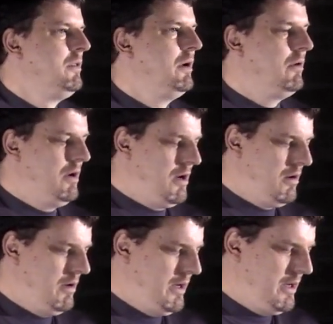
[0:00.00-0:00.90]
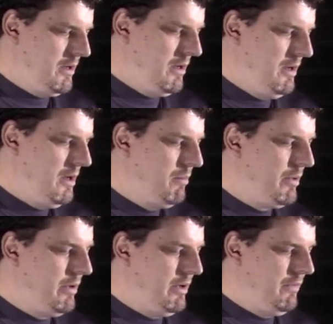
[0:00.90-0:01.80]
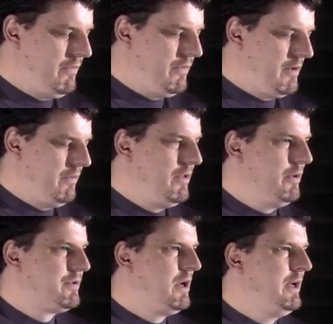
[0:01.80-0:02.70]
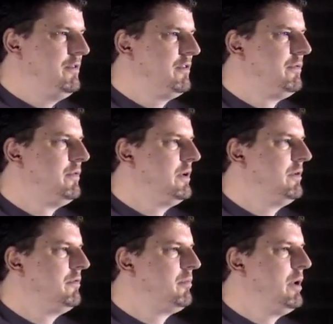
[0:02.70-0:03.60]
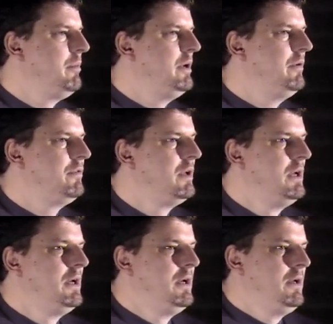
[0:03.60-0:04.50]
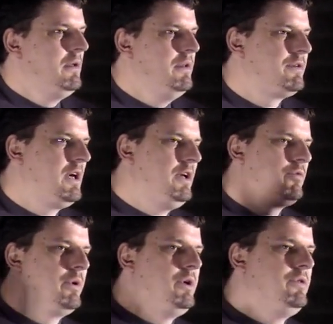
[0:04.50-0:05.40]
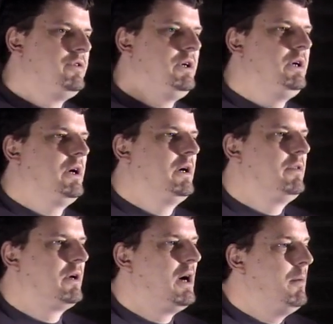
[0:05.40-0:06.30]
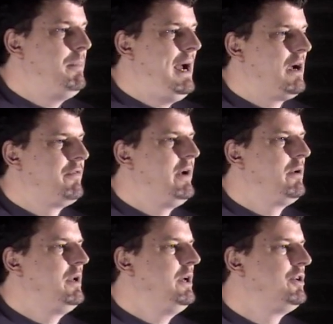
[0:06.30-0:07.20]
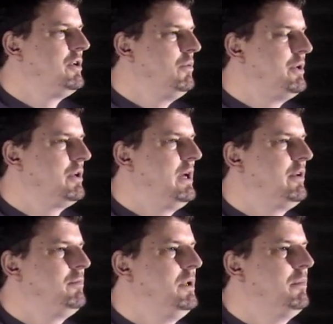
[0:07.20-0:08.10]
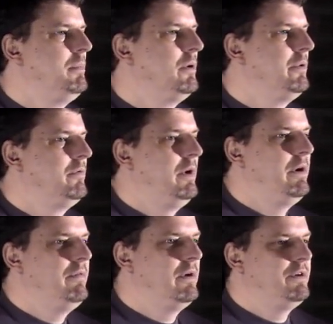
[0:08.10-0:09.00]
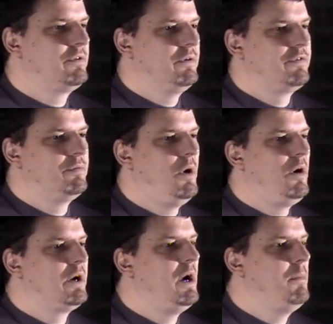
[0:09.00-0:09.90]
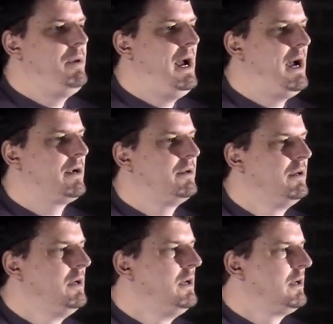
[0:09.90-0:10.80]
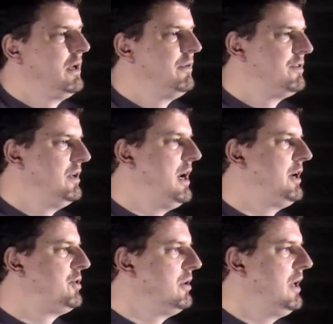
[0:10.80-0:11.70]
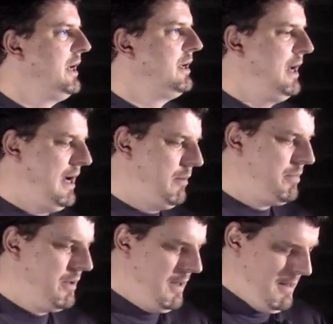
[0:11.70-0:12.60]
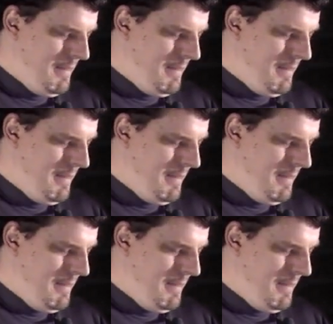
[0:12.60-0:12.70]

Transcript: There are uh, a number of, of those kinds of, of primitives. In this case, we're using uh, the compact foundation, which allows me to build a very, very sort of small, compact, kind of Sinatra-like app.